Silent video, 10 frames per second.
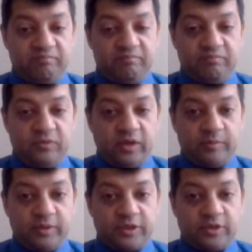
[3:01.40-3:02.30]
not had
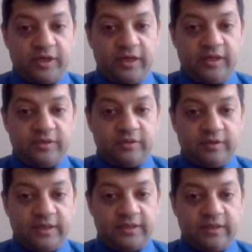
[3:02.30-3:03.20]
much training, so I
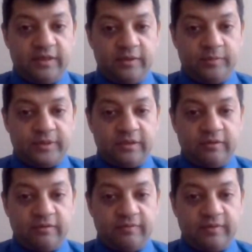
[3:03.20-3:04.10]
had to learn
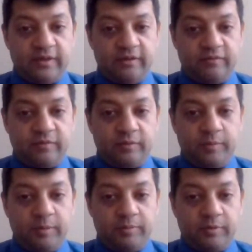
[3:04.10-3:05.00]
myself and learn from the
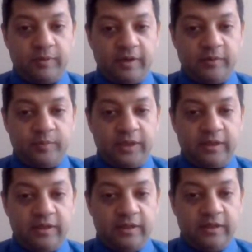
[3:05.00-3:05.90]
people around me.
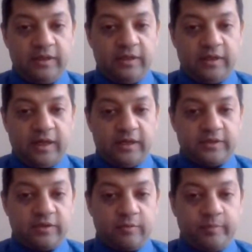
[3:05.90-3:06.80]

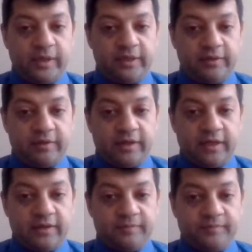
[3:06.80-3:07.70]
As I got better
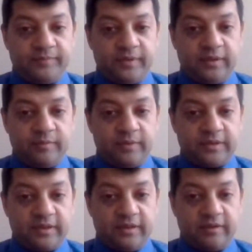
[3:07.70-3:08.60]
at it, I
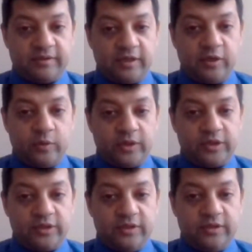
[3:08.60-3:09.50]
started asking
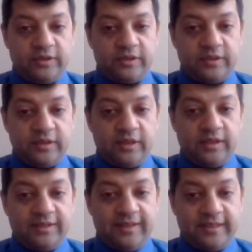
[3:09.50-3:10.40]
questions,
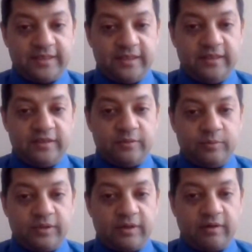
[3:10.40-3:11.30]
listening to
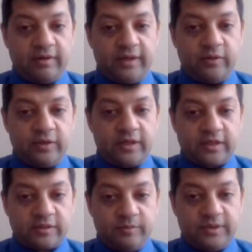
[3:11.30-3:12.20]
what the client or the
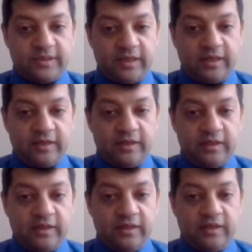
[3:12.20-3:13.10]
customer is saying,
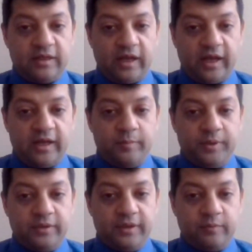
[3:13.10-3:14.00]
and
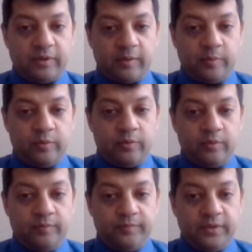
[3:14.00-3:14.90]
building
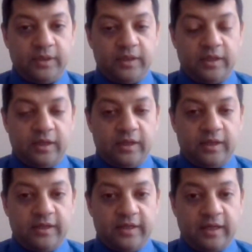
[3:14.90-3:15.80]
rapport.
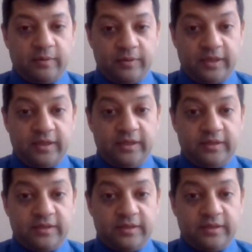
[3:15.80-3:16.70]

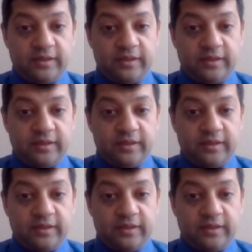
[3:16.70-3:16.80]
Nowadays,